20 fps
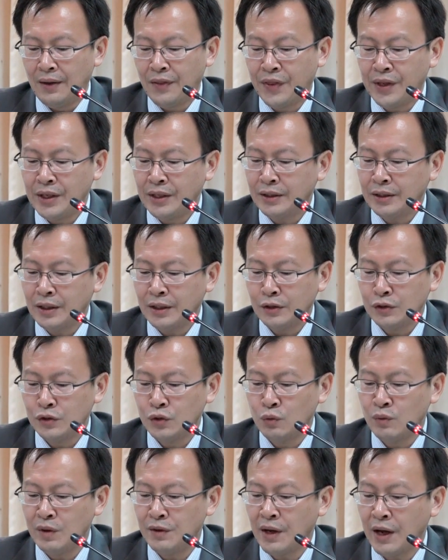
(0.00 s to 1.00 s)
I think
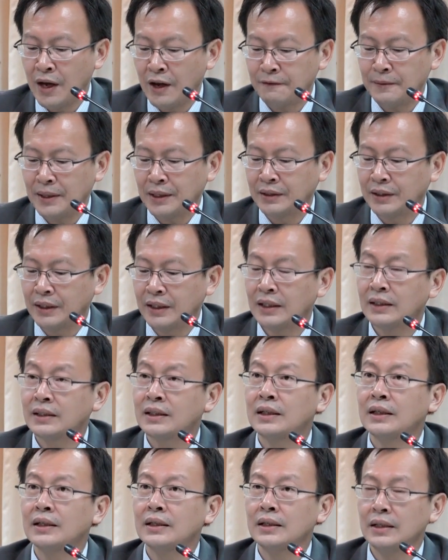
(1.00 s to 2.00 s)
you will have a
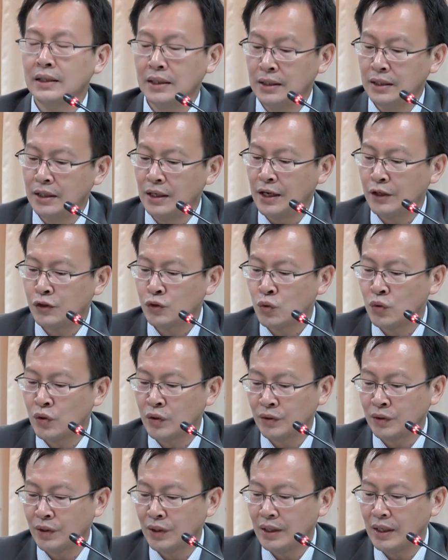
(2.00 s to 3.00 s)
great
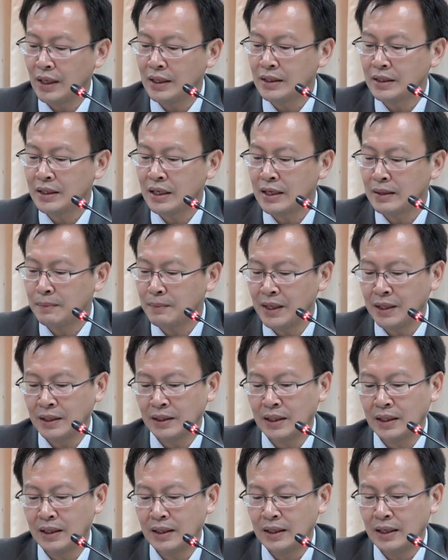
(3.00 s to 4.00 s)
intellectual
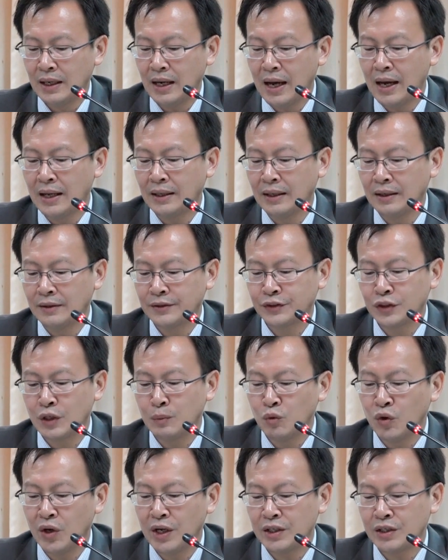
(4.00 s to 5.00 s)
entertainment and
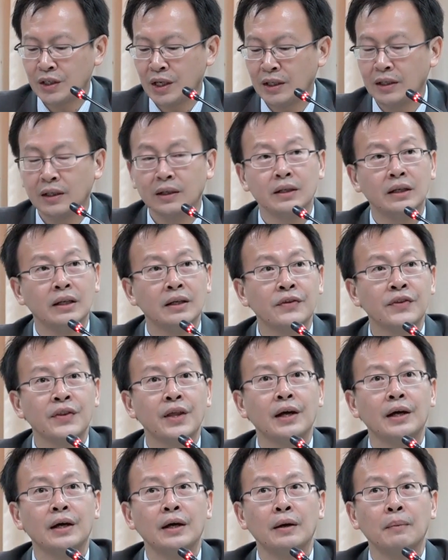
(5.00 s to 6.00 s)
stimulation this
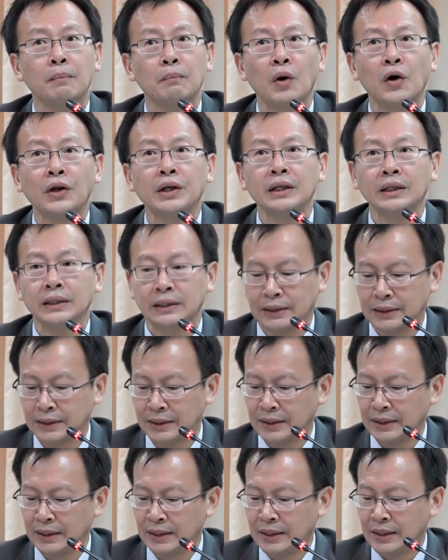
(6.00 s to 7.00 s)
morning.
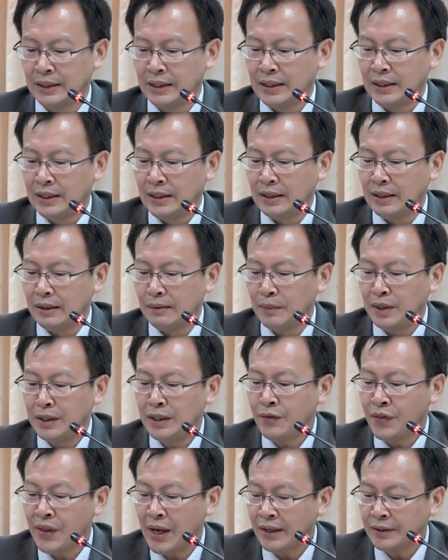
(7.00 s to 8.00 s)

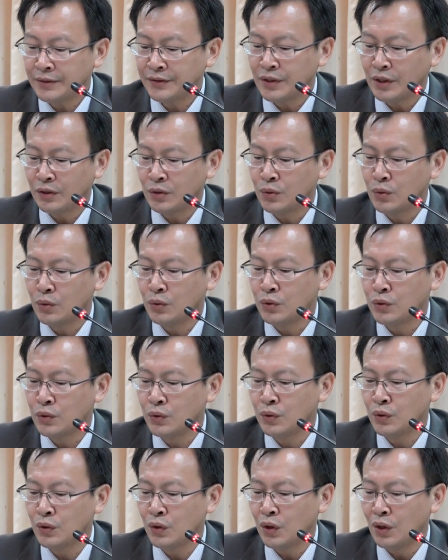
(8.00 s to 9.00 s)
Many thanks to
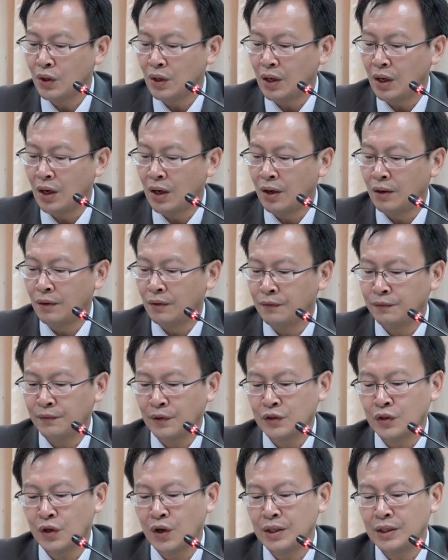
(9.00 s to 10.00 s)
you all
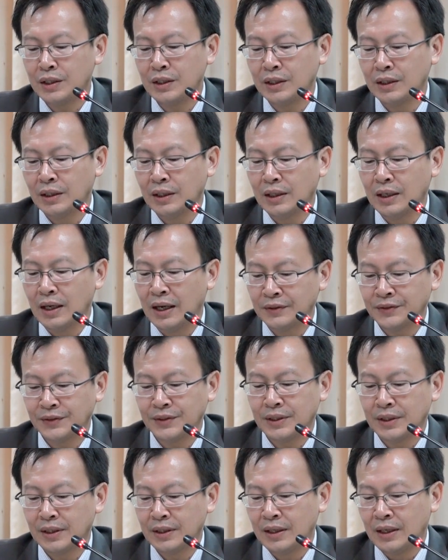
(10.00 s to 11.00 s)
for joining us.
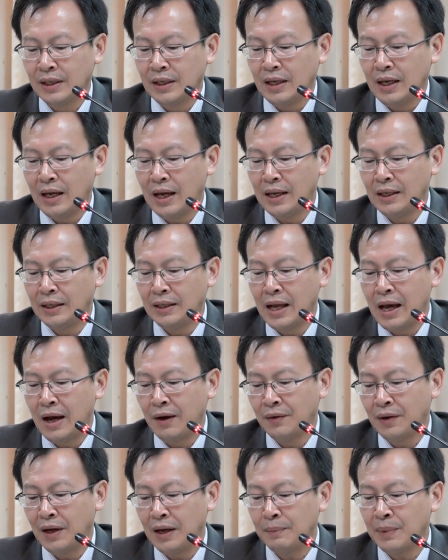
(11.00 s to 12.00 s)
And
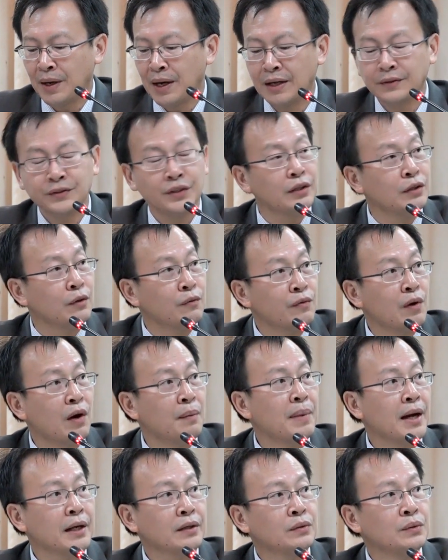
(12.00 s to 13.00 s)
now I pass the
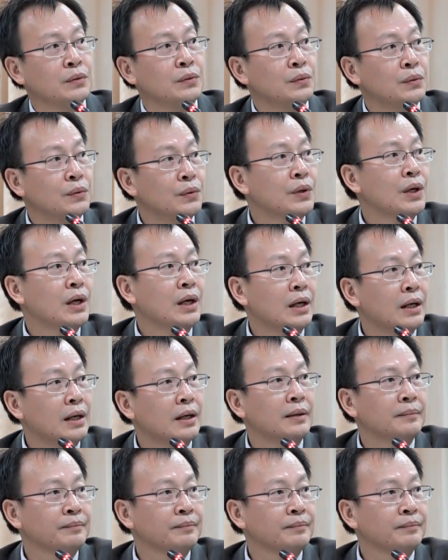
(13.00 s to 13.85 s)
floor back to